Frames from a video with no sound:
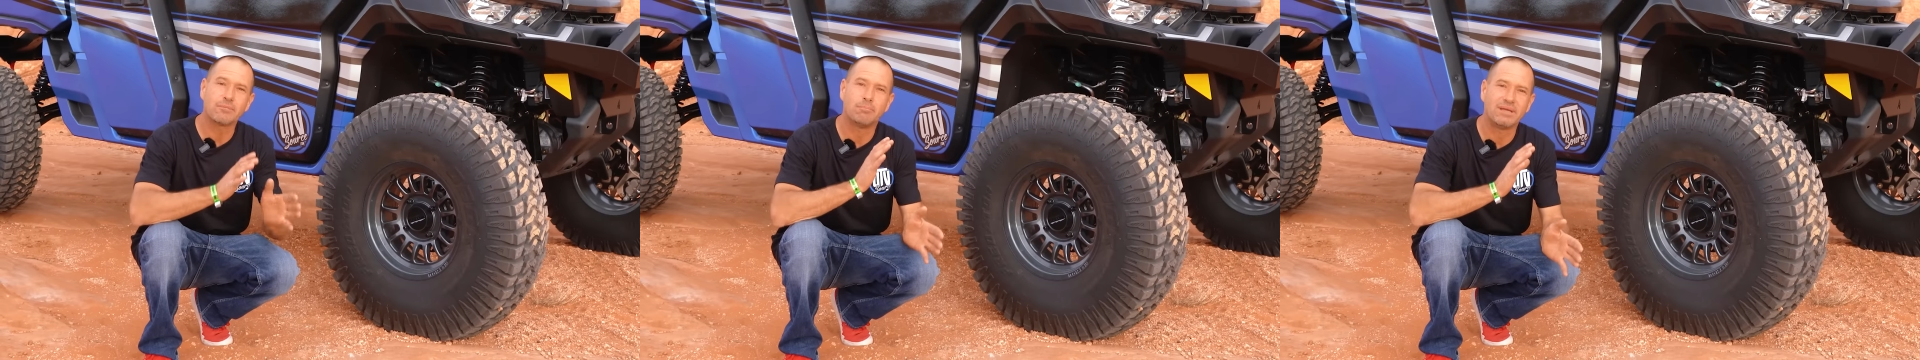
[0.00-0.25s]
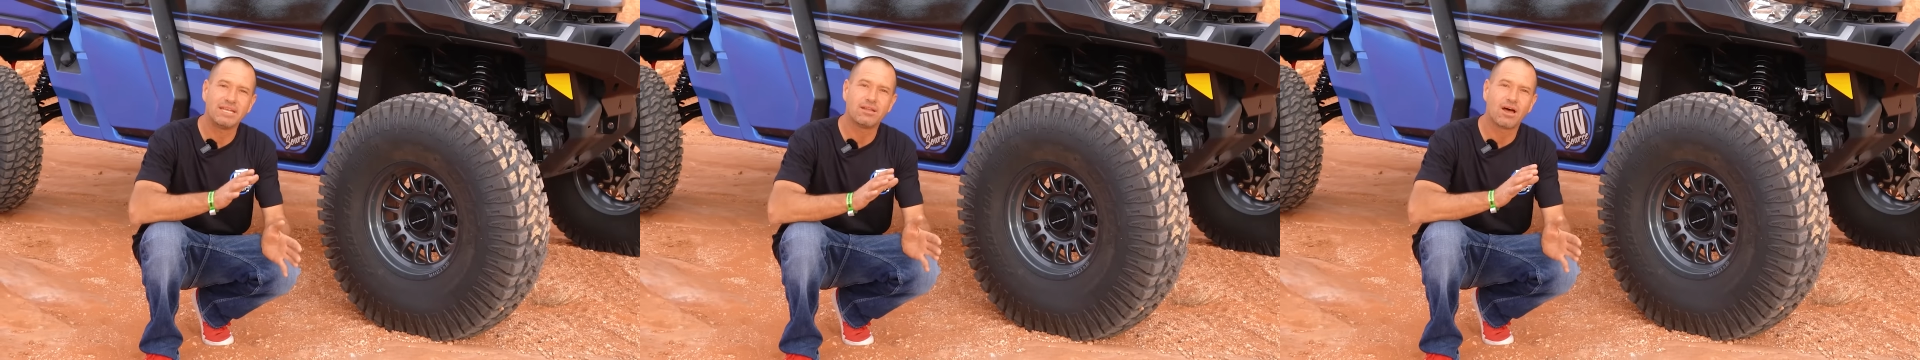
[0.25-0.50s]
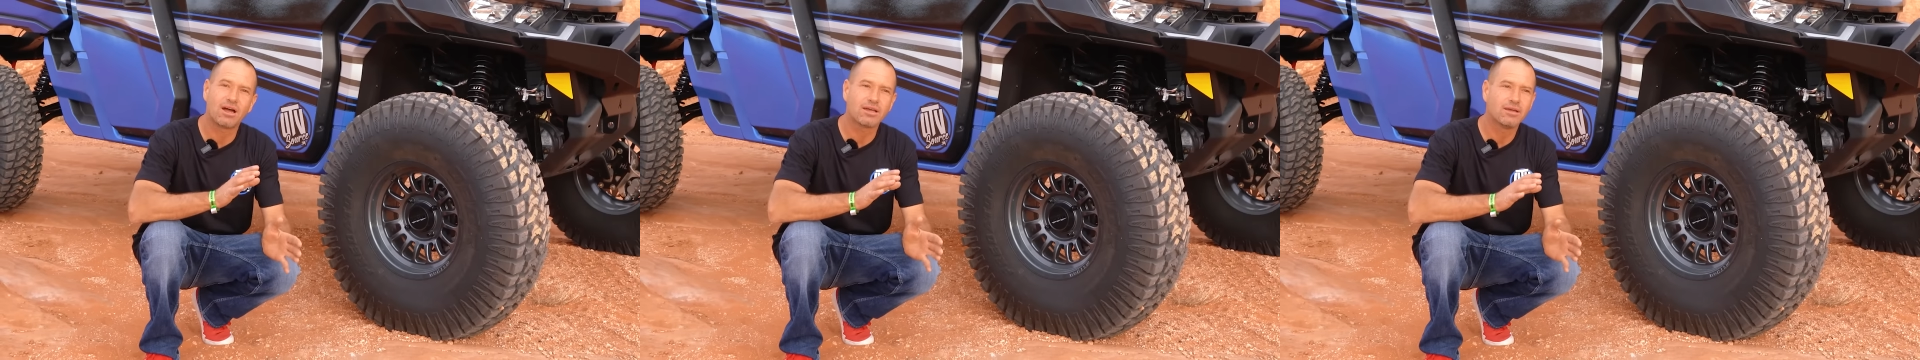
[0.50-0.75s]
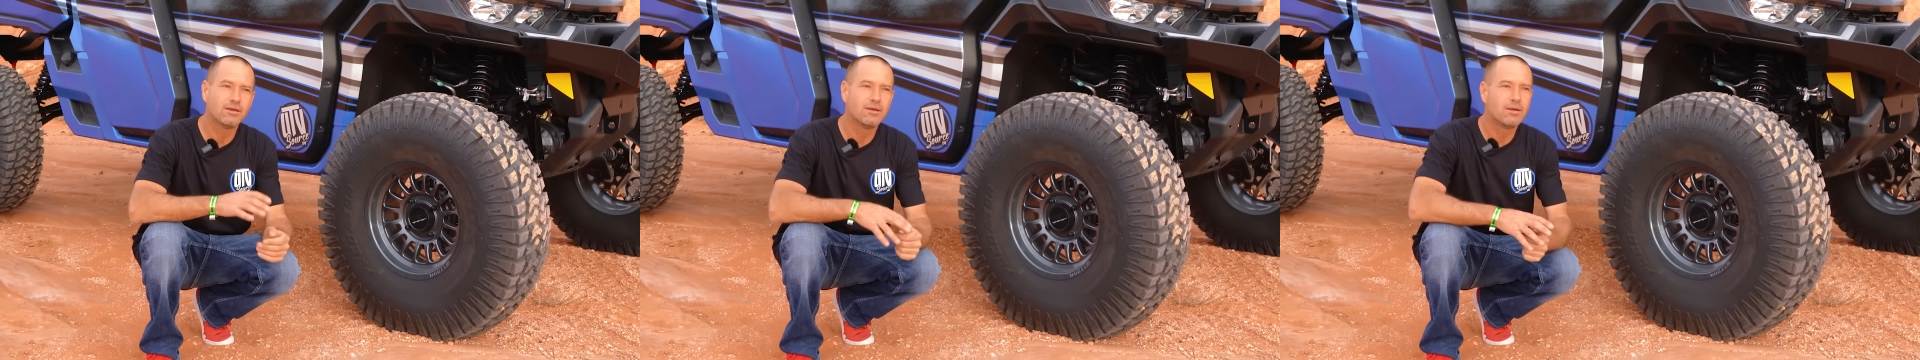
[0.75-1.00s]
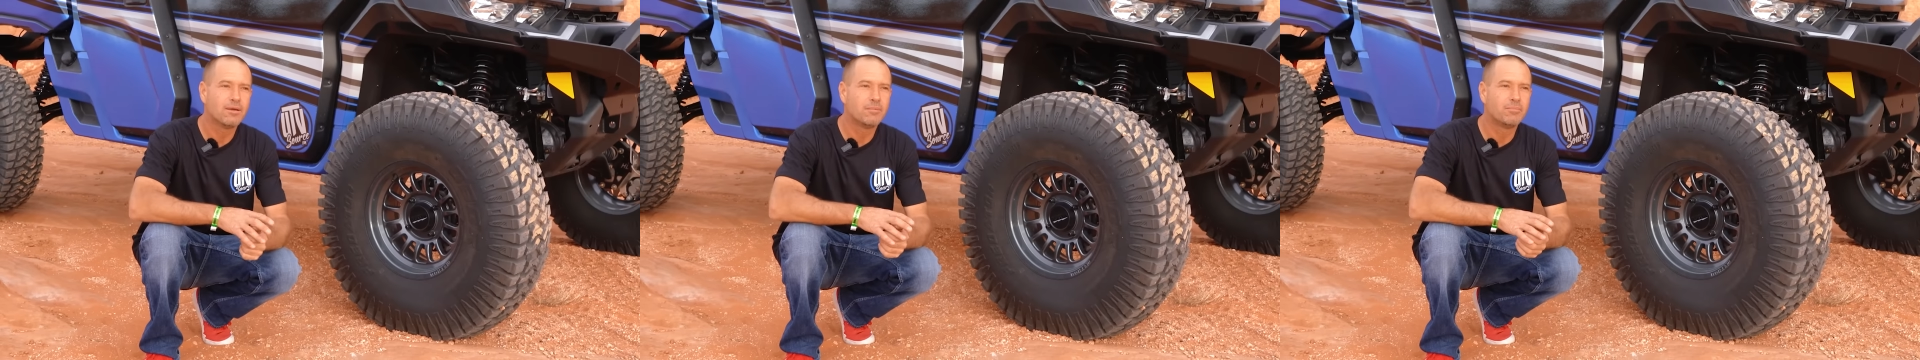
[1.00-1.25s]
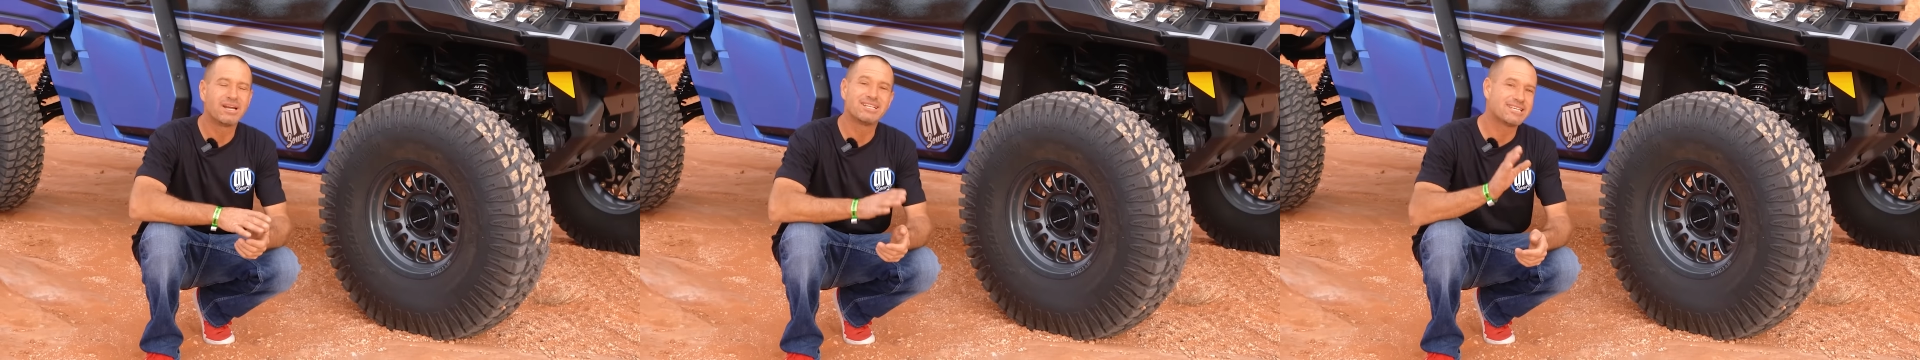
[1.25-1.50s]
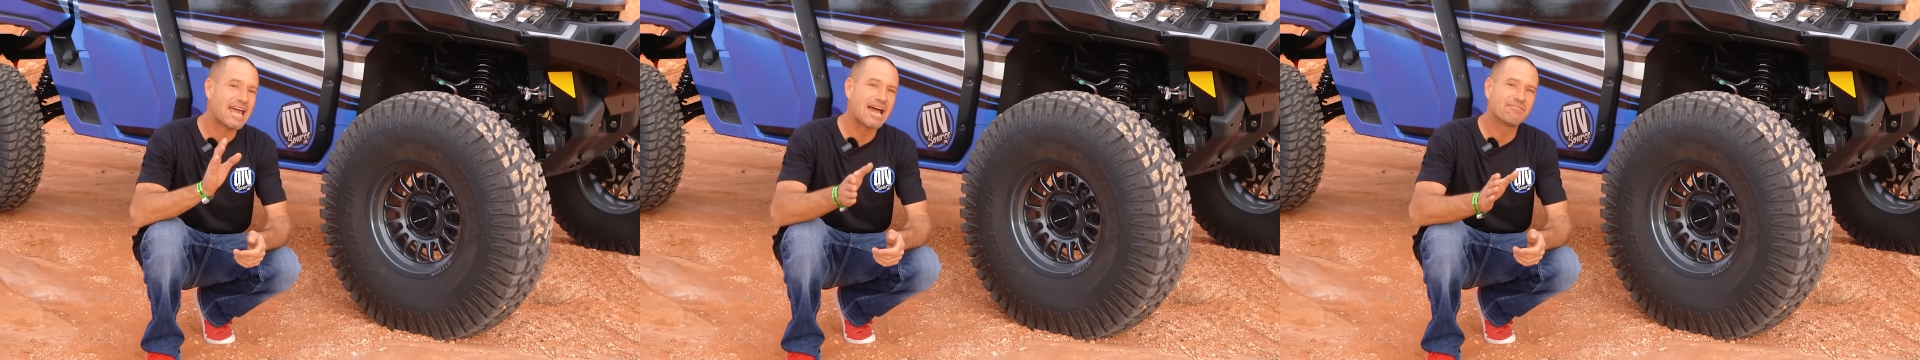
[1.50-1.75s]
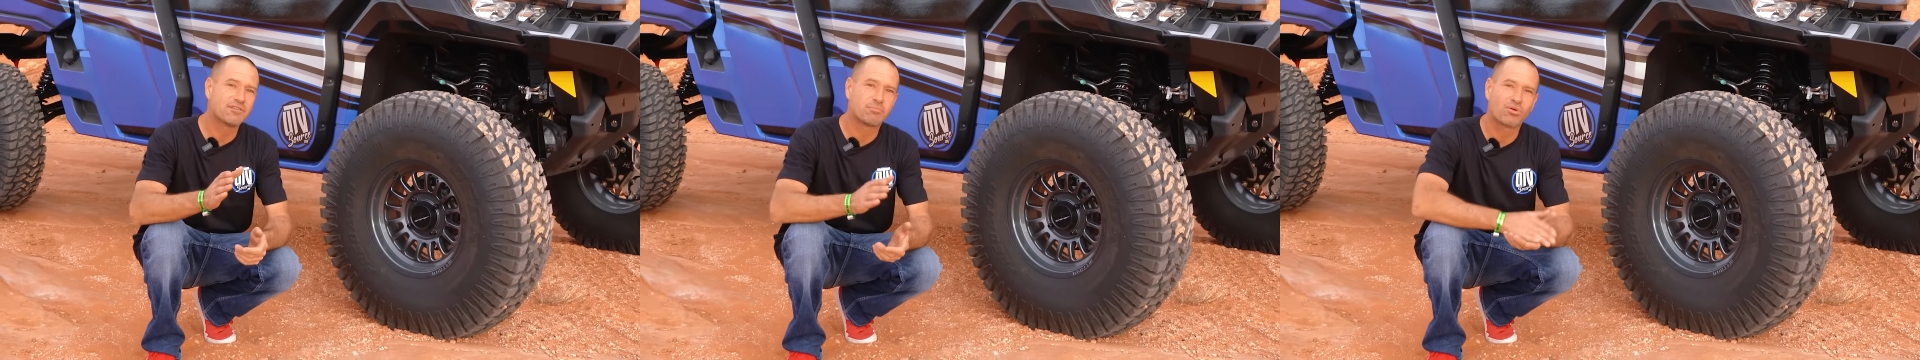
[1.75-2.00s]
a beadlock, but it's
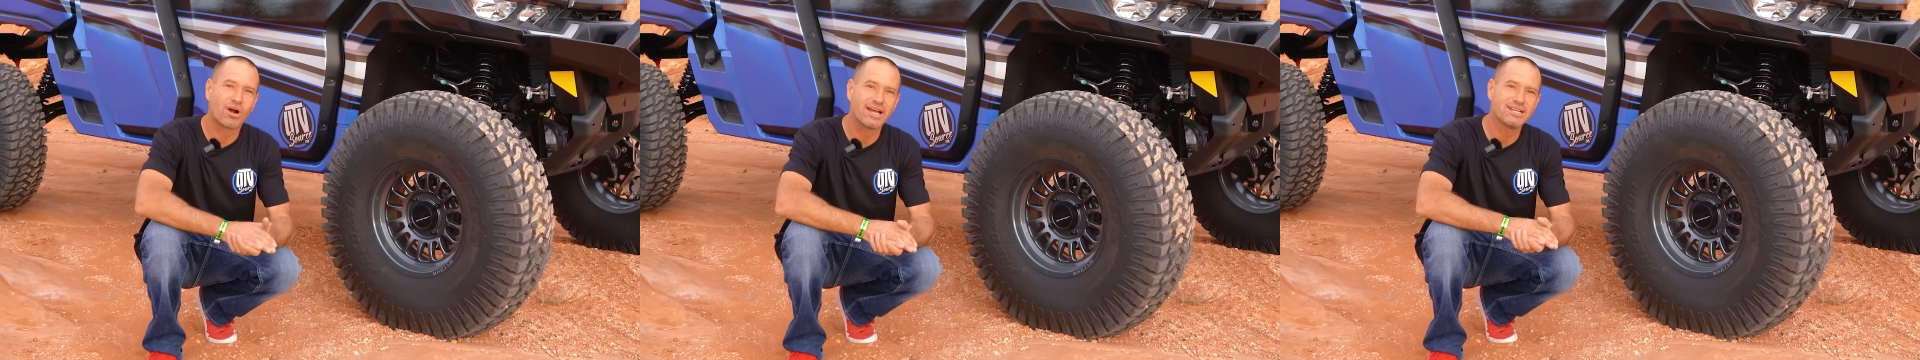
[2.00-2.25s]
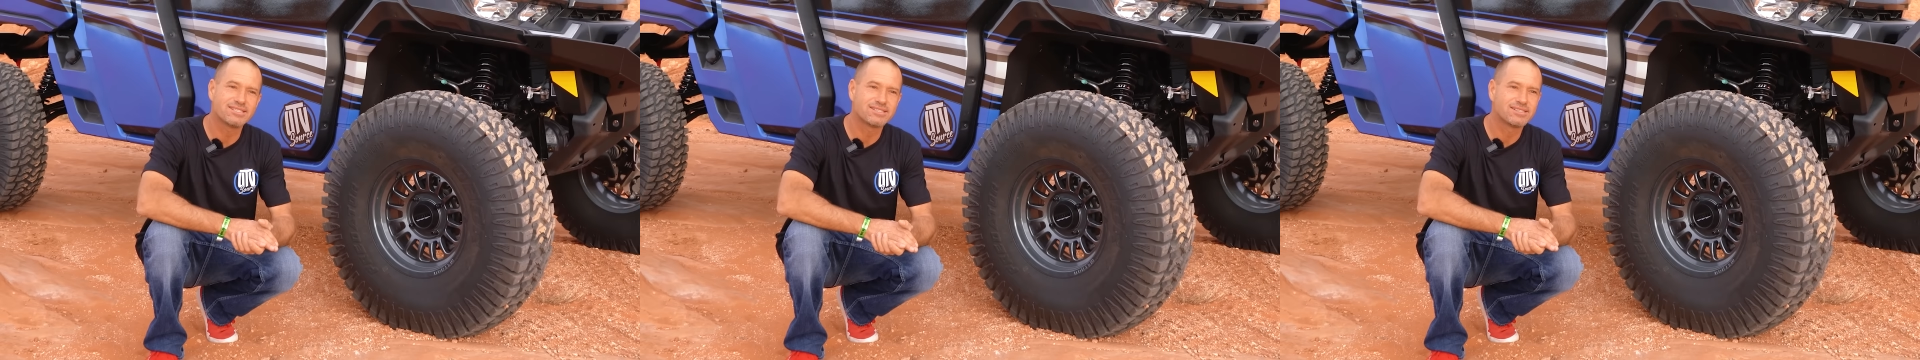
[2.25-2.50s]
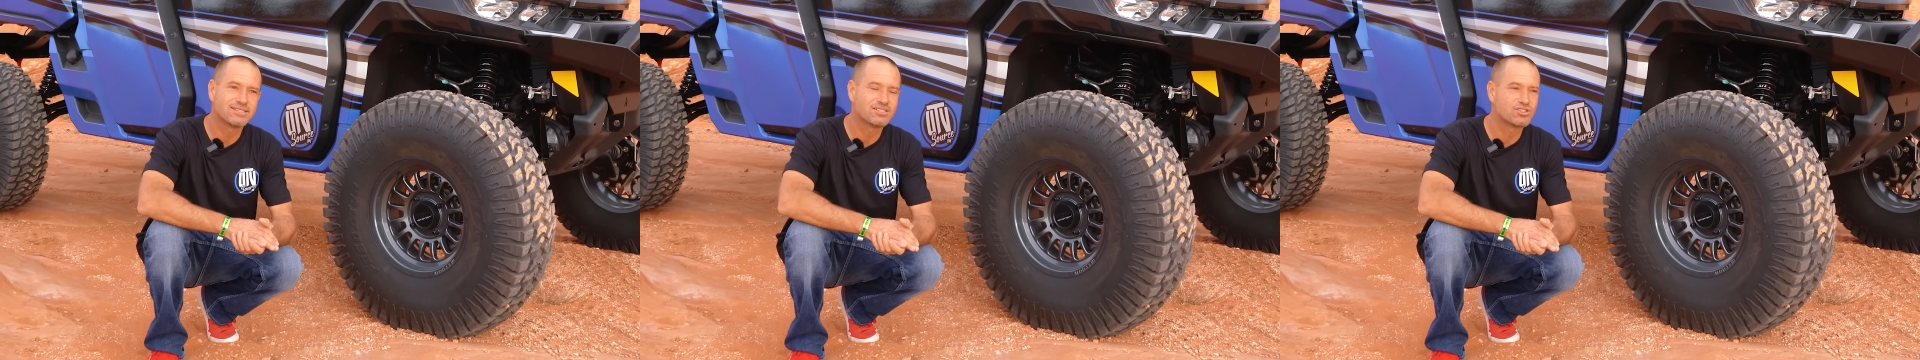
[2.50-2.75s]
half the price.